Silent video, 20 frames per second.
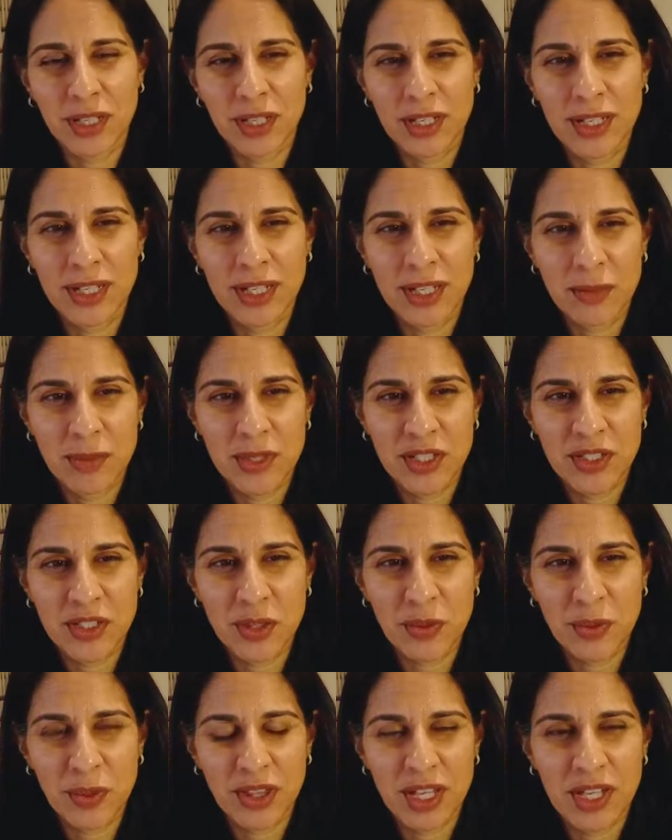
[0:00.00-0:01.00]

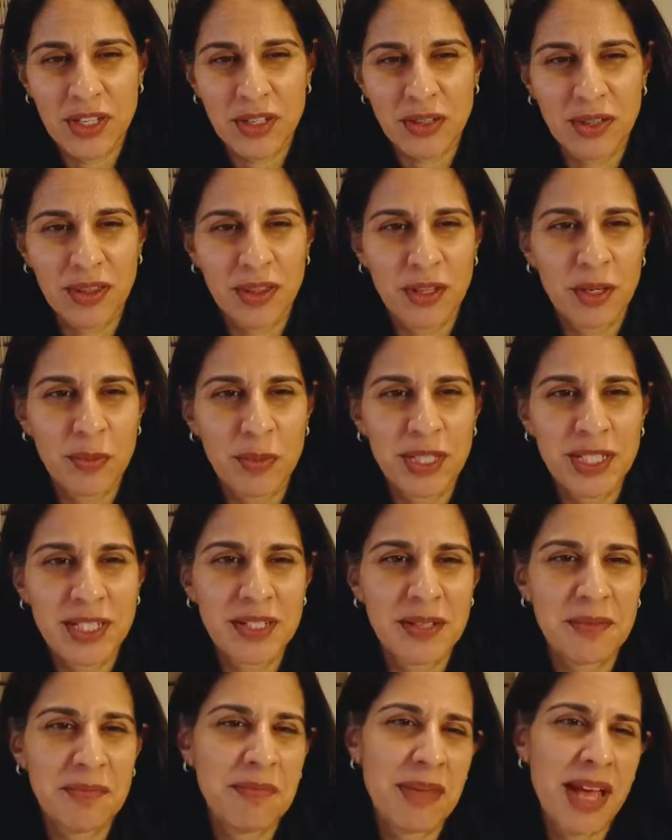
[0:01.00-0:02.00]
inhibition with endocrine therapy,
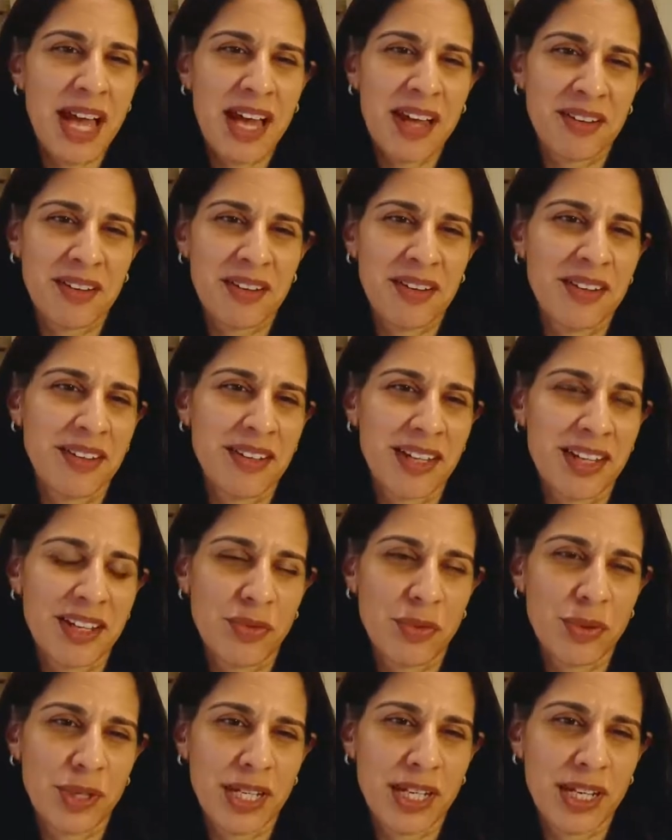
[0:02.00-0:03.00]
doesn't matter
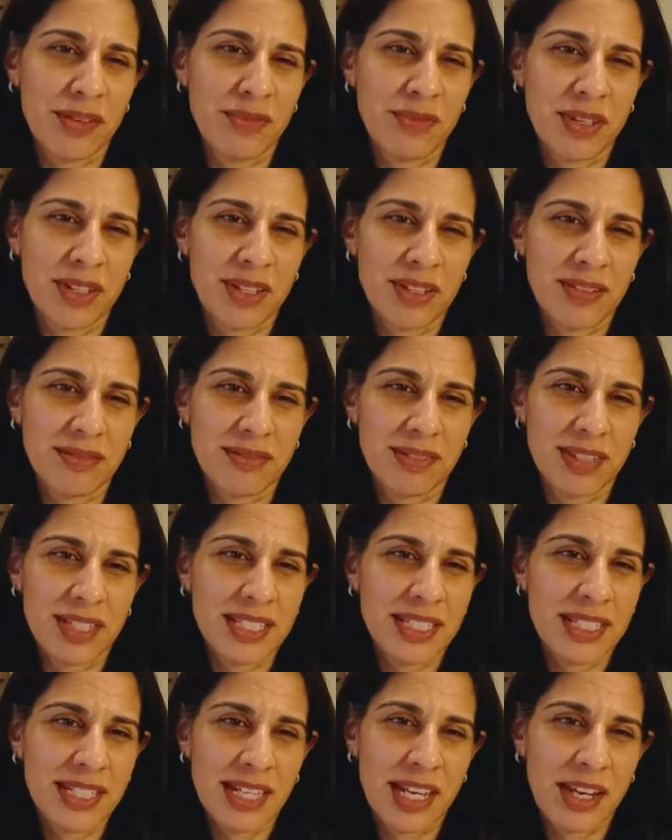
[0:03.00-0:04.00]
if we give the, the
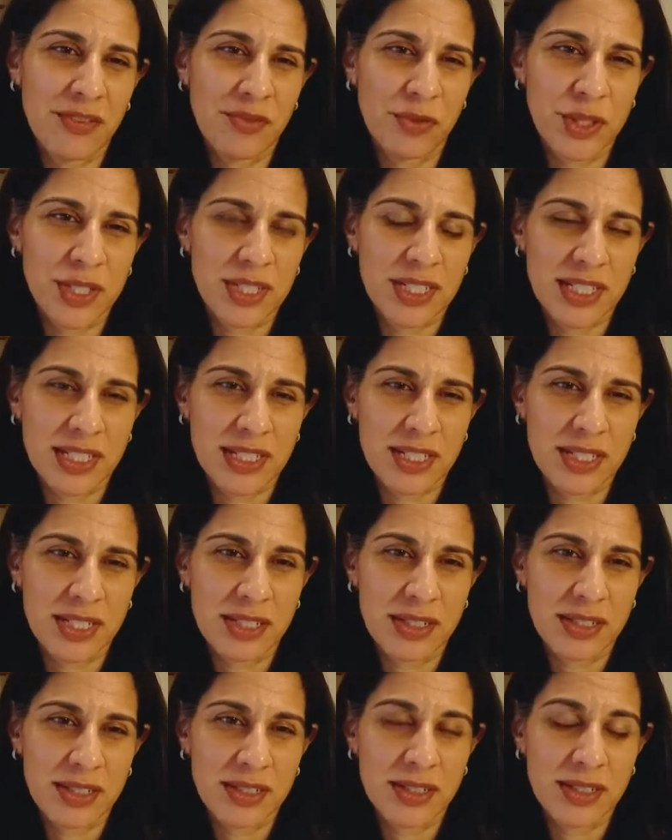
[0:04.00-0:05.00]

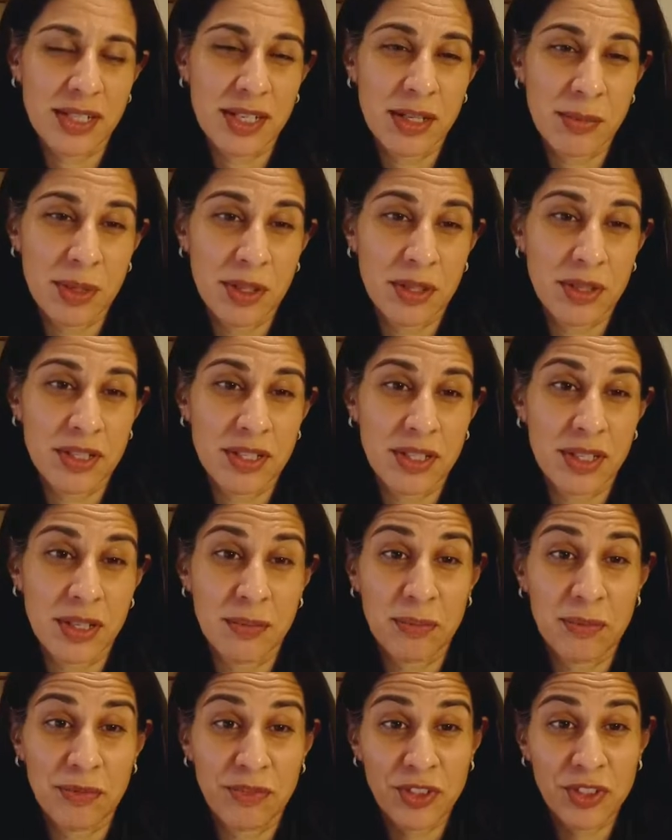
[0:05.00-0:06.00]
CDK4-6 inhibitor to
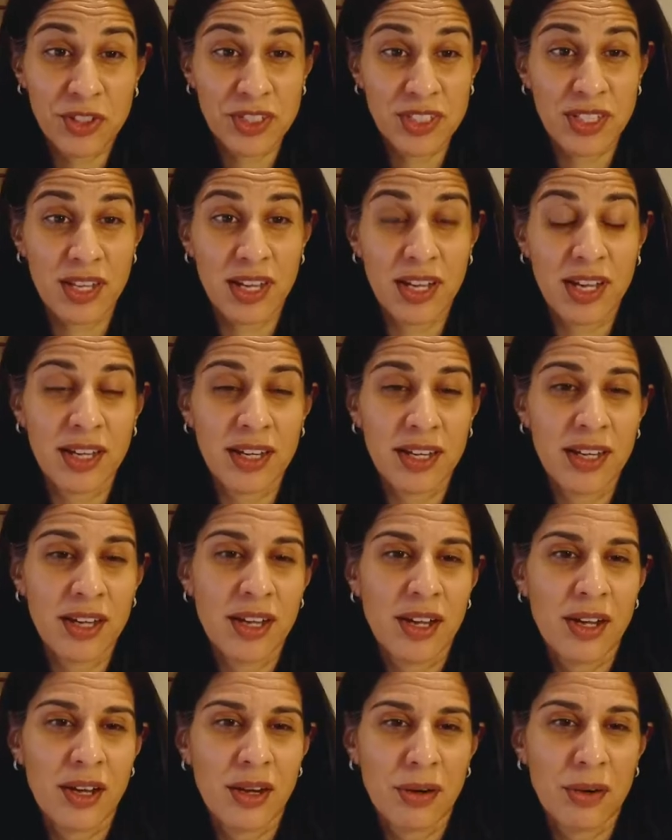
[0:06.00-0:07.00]
them first line,
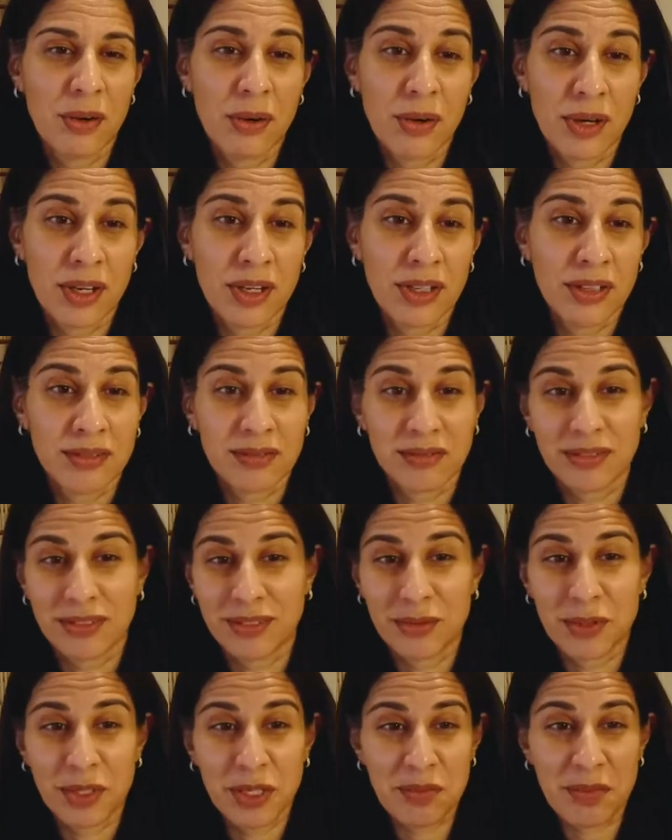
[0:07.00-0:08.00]
or
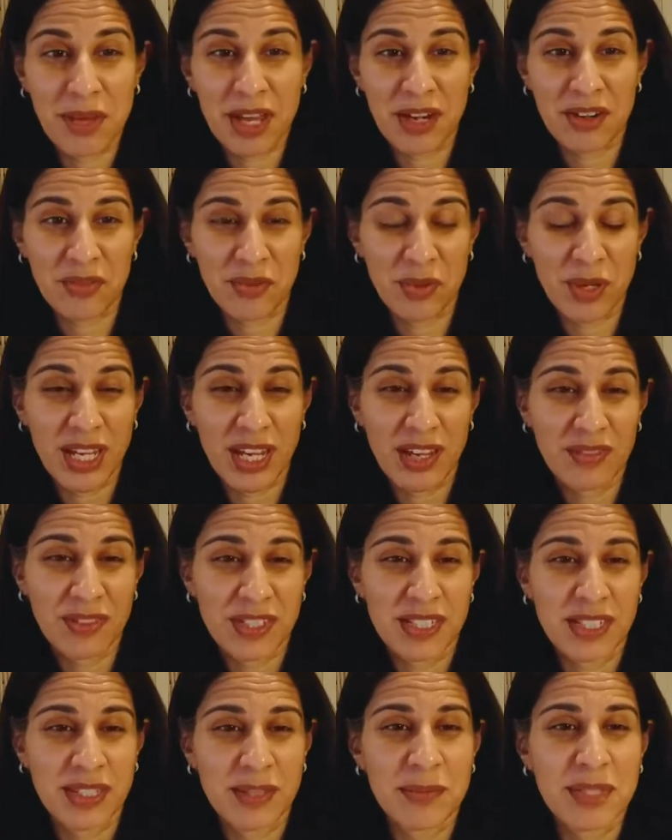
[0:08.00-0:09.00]
would it matter if we gave
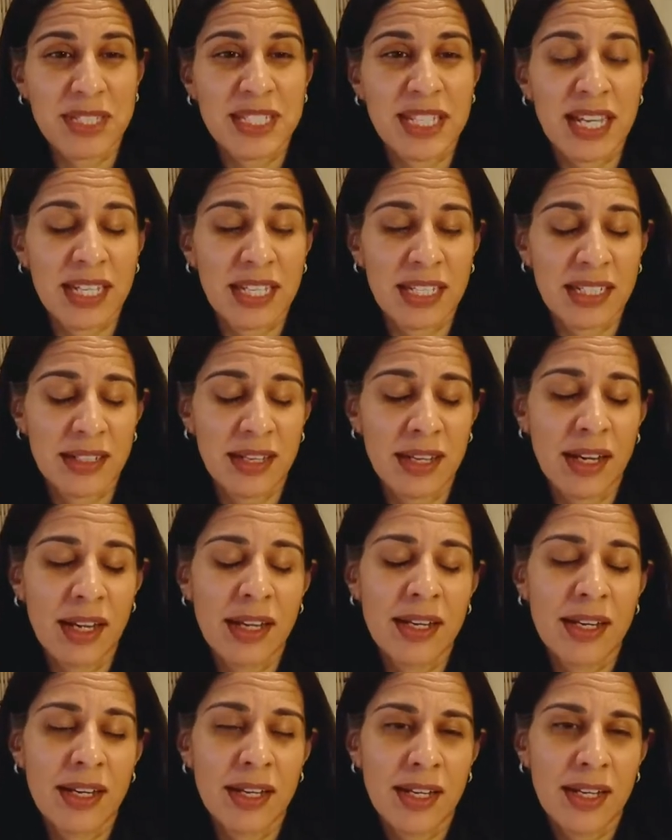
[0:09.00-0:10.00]
it to them second line?